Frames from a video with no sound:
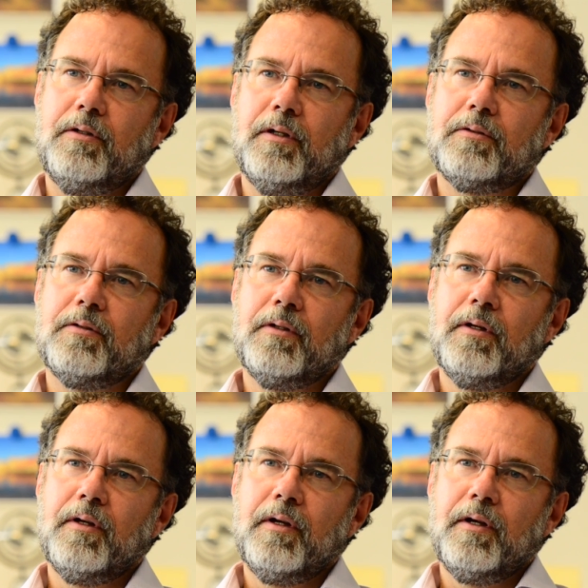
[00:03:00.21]
to that.
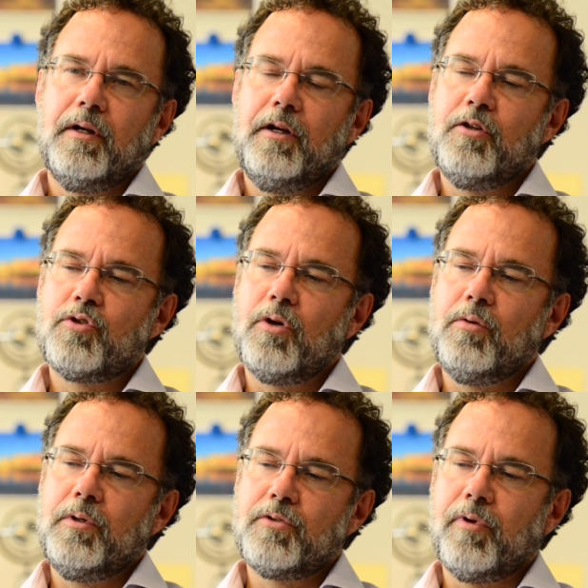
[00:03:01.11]
And
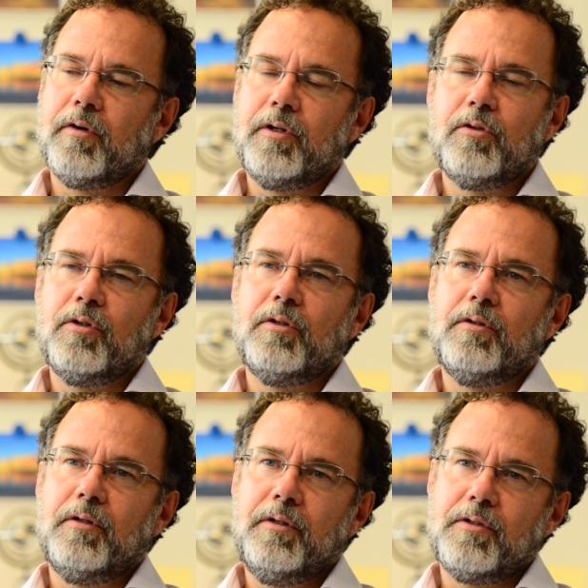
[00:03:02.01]
so it's very
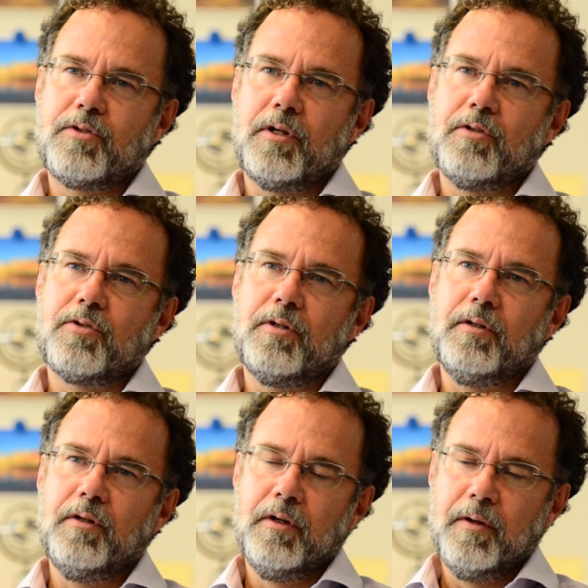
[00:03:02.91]
good in the sense
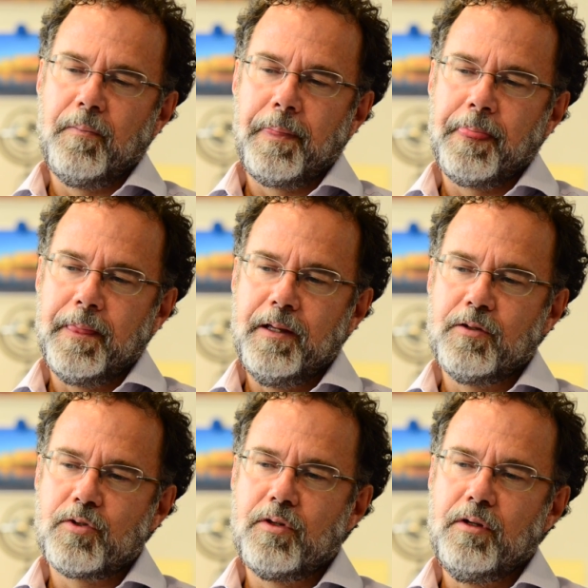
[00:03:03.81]
that
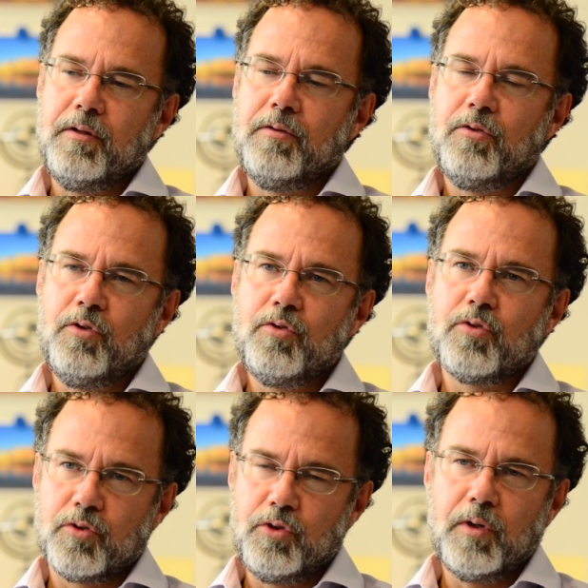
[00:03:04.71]
it's the
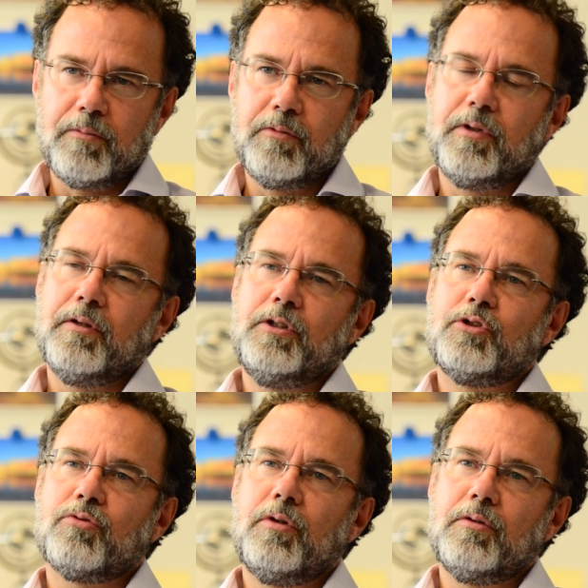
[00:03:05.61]
users who have a very
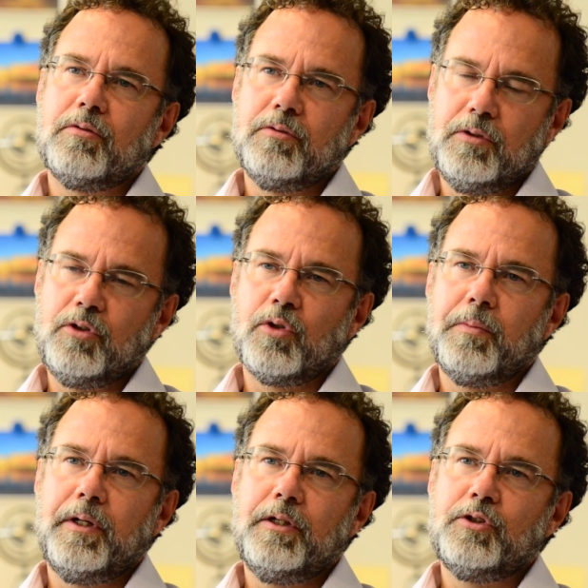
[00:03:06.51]
strong
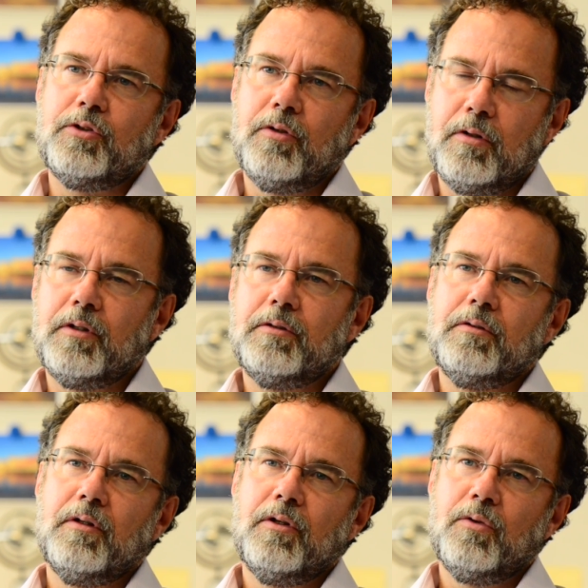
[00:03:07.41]
determination
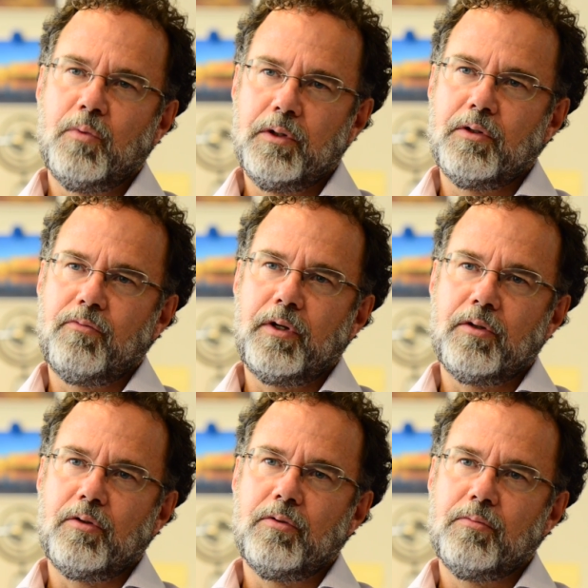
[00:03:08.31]
on what the
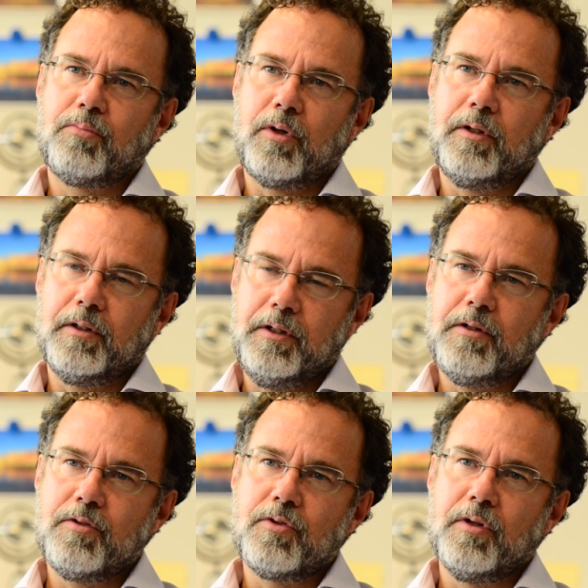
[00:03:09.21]
final product
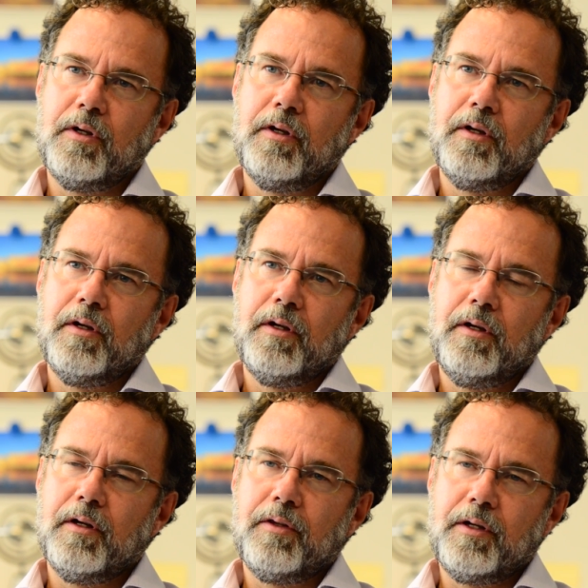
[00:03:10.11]
is.
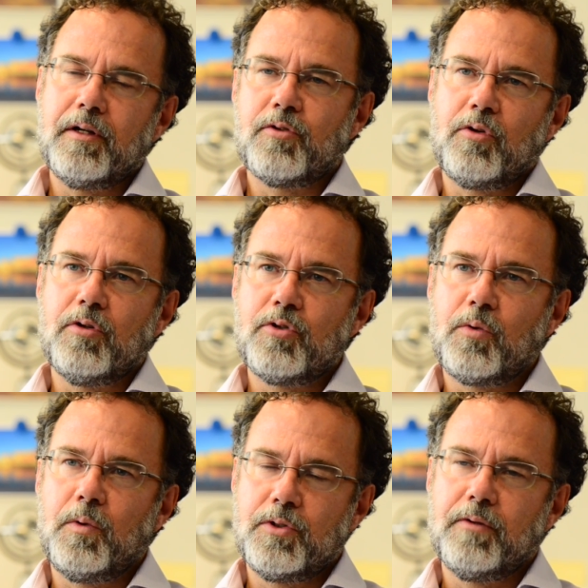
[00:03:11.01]
And I think as a
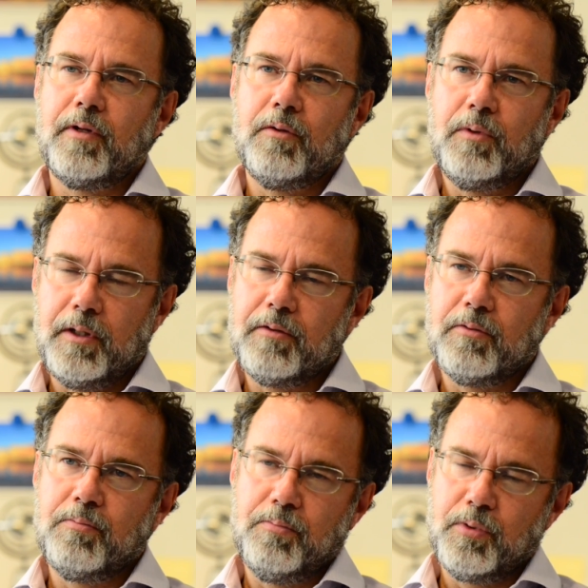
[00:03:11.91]
consequence of that, we
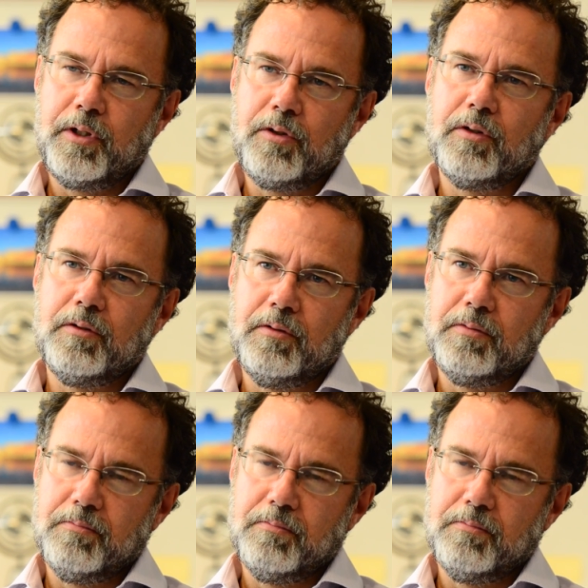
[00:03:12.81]
have pretty good